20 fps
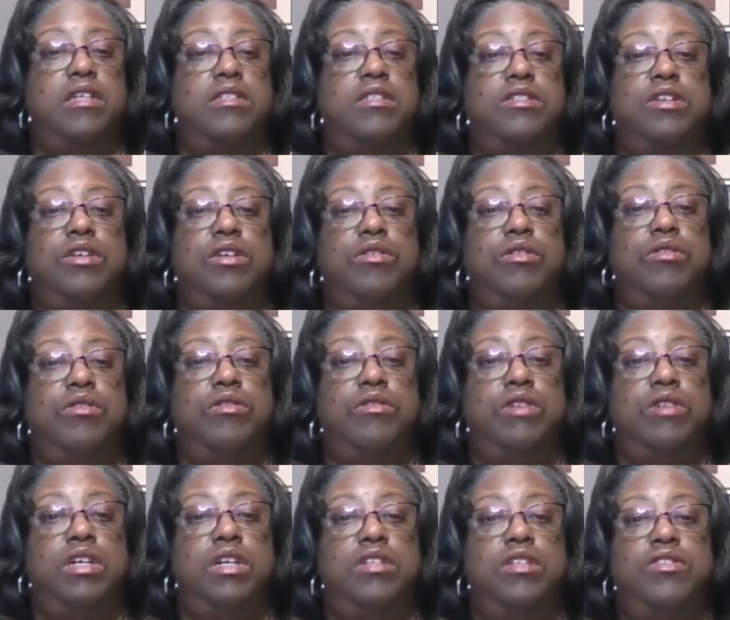
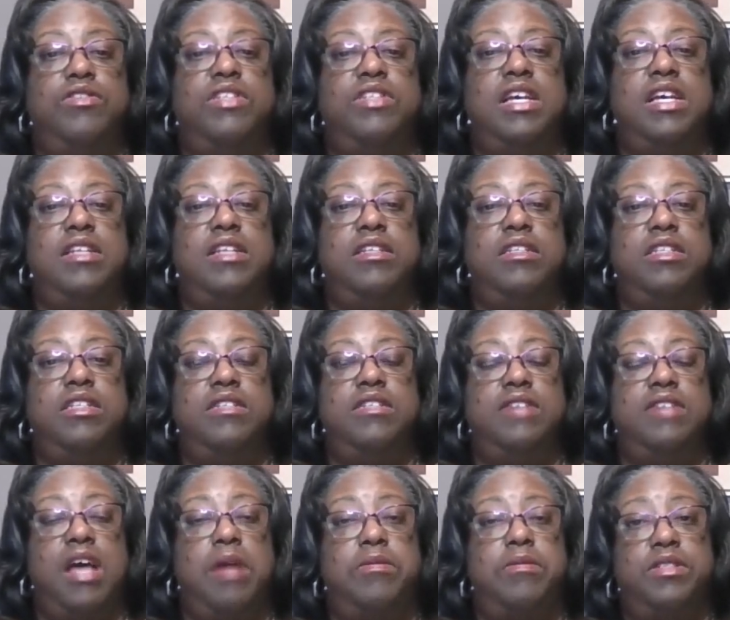So understand that
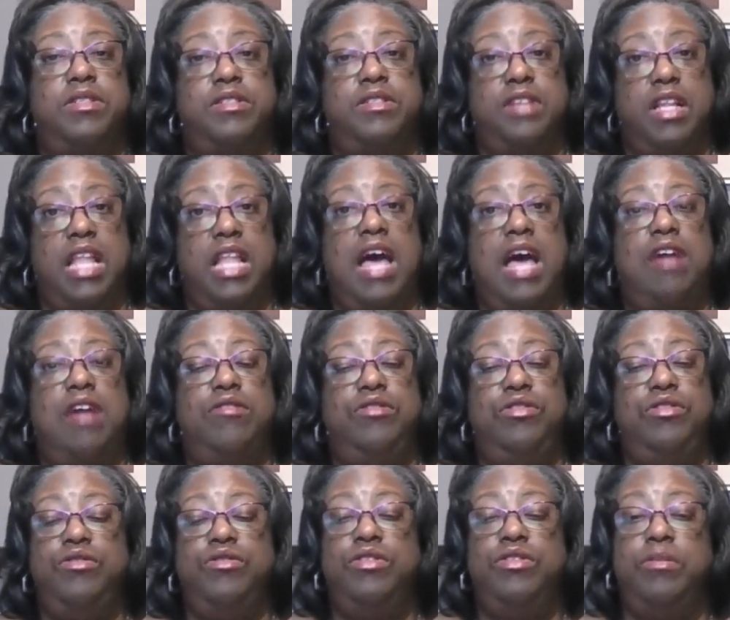these options allow
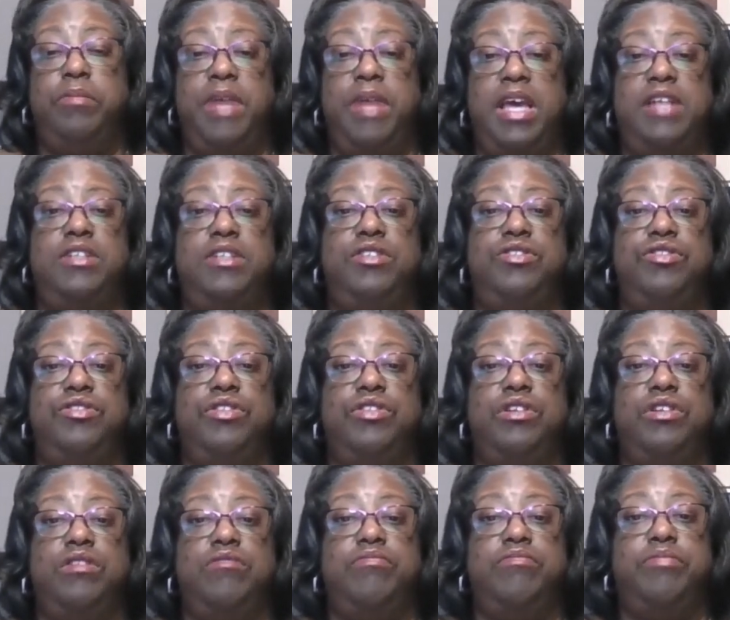you to manage
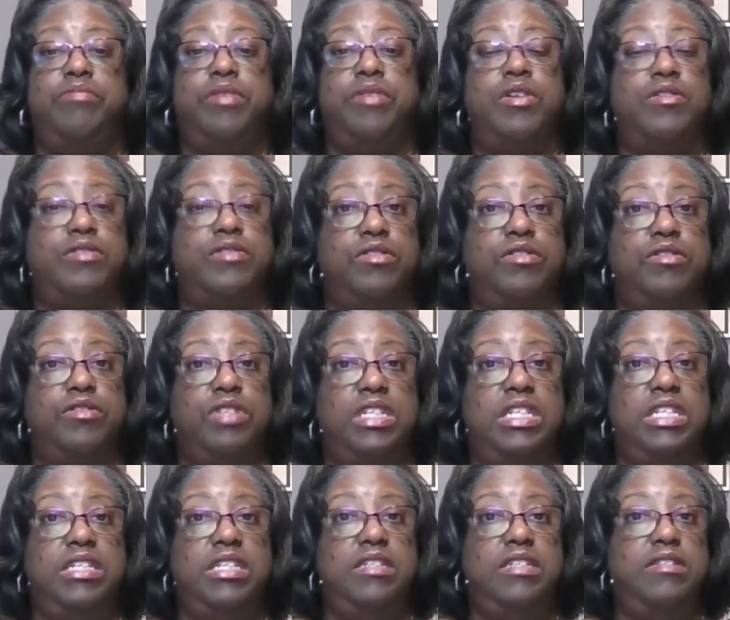your personal
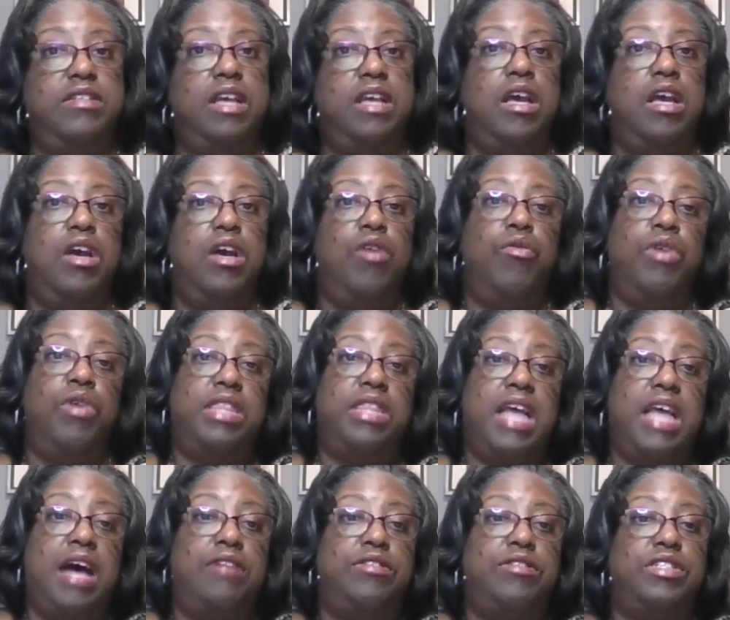needs
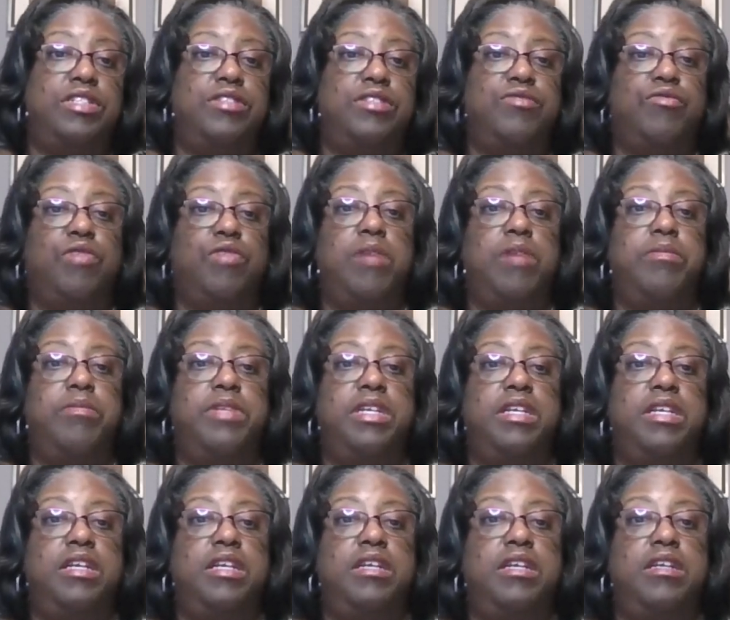without
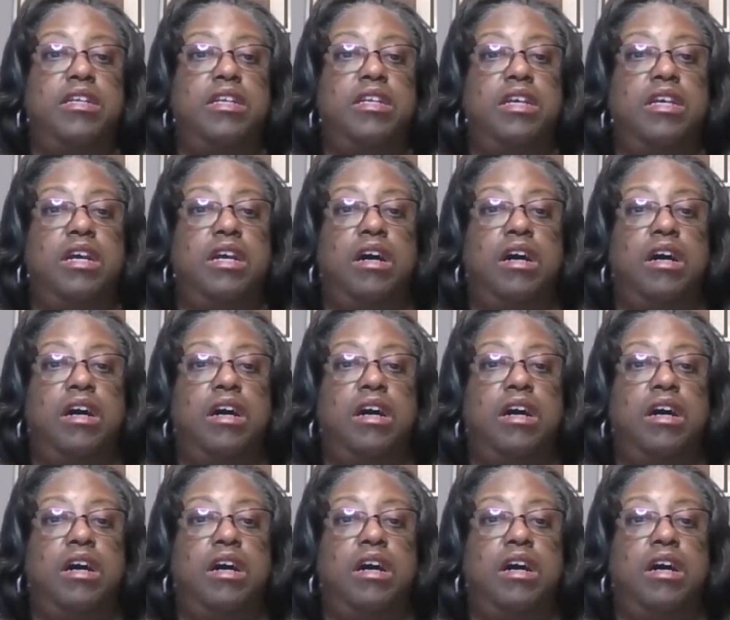disrupting